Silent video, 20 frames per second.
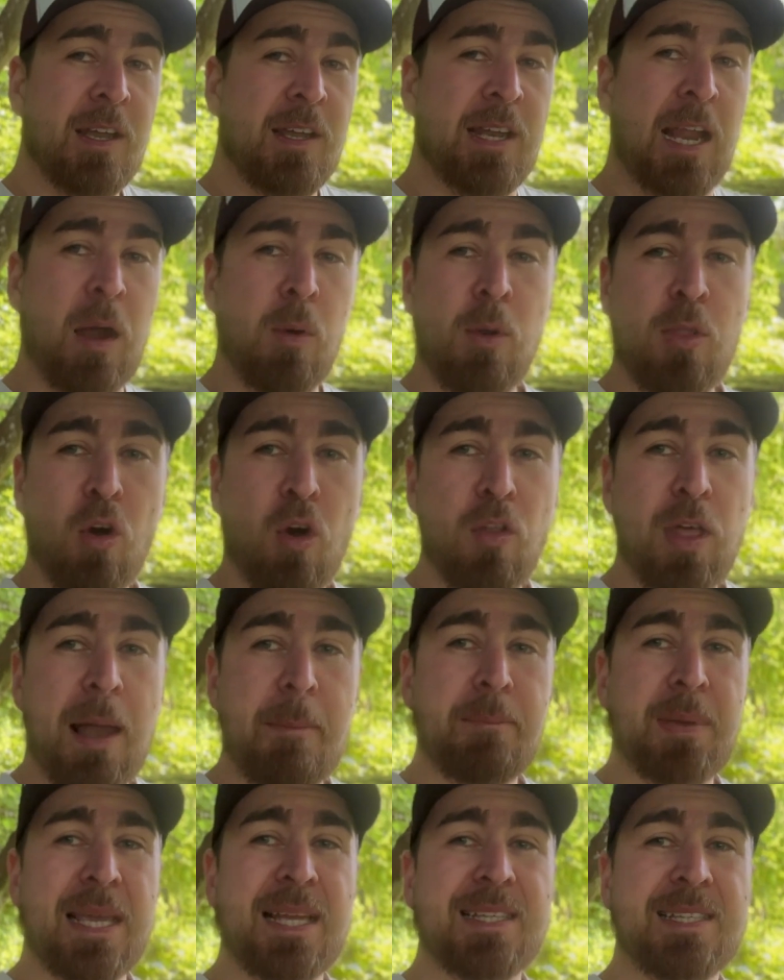Now, with all
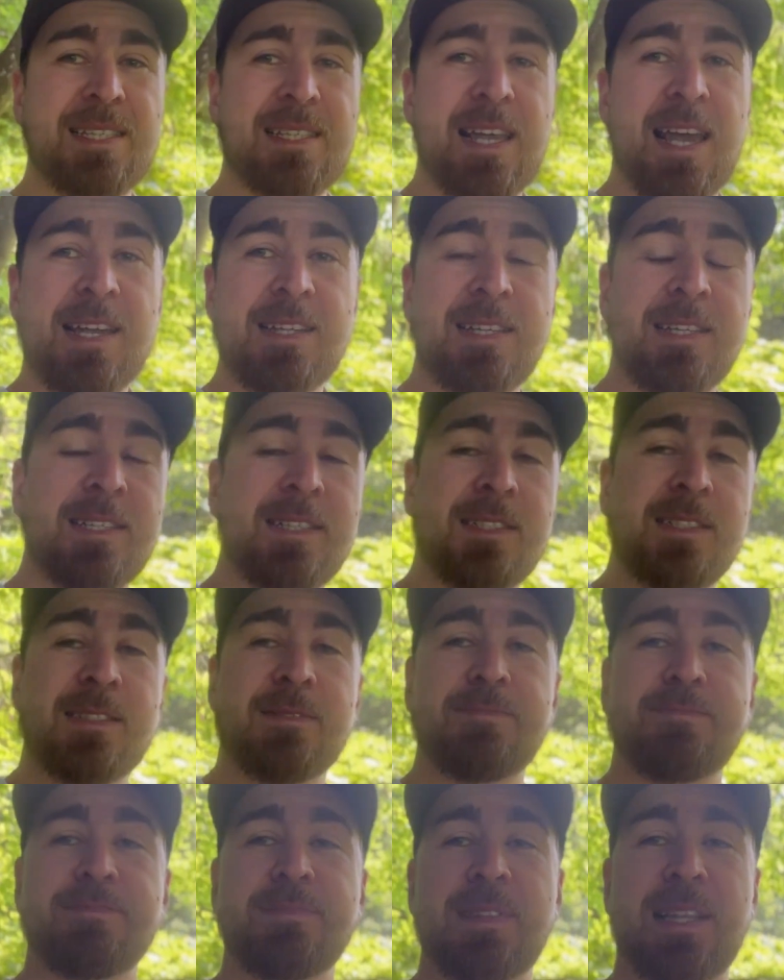that being said,
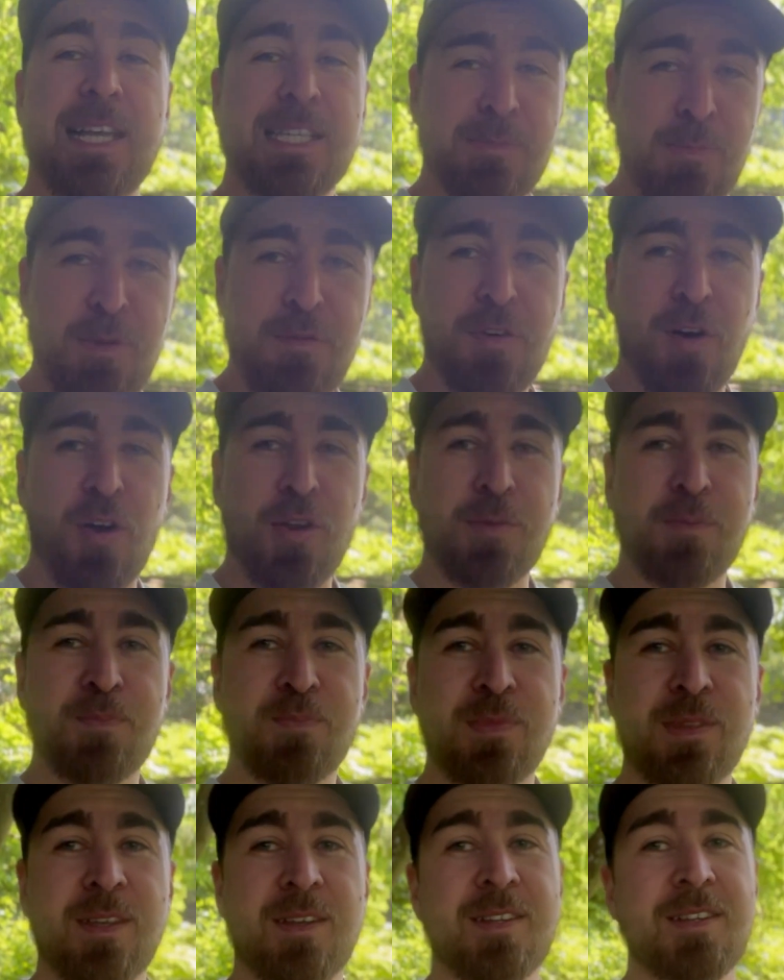let's move on
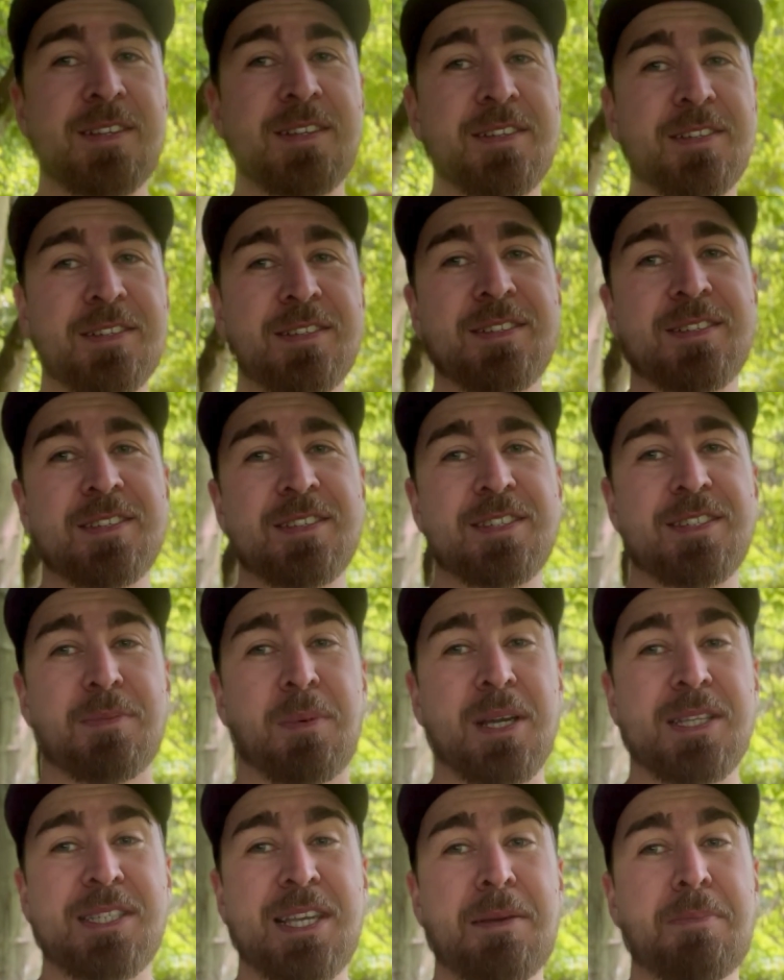to
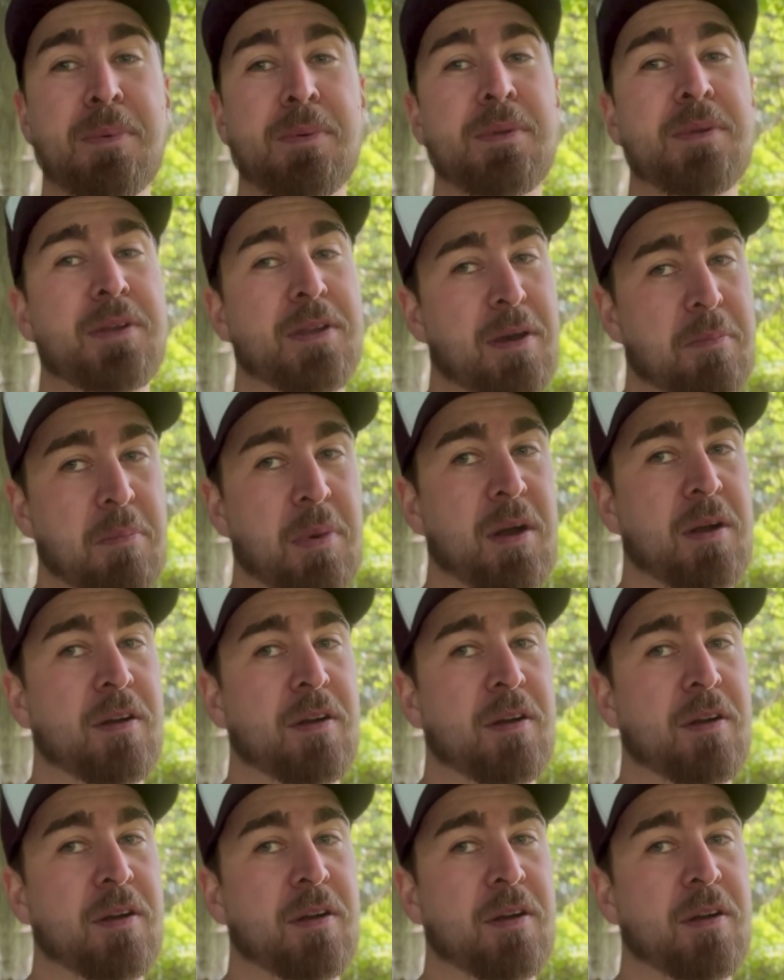my tip number